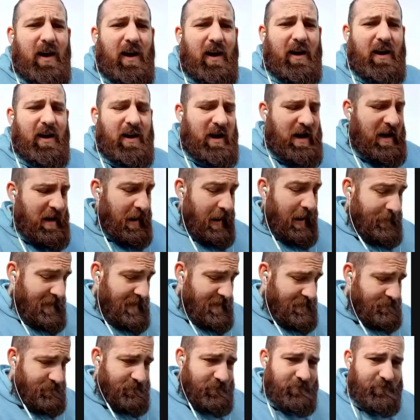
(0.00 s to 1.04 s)
I
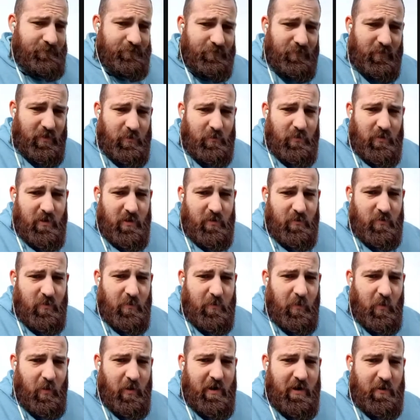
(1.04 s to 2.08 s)
mean, I
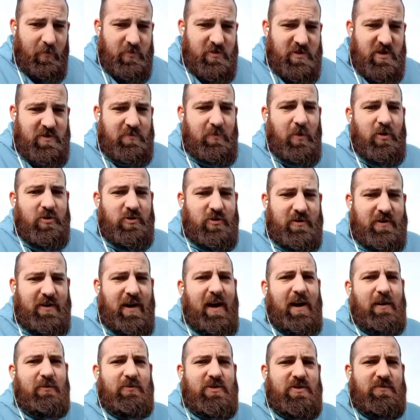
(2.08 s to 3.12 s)
reported it was a smoke screen.
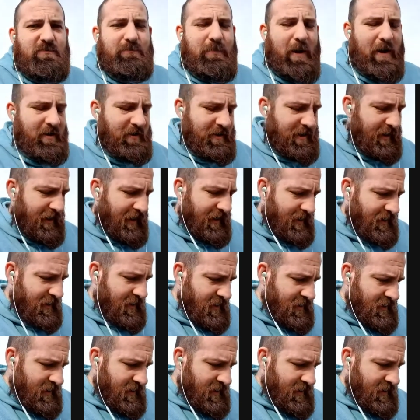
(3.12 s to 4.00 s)
Yeah, it was Balaguer.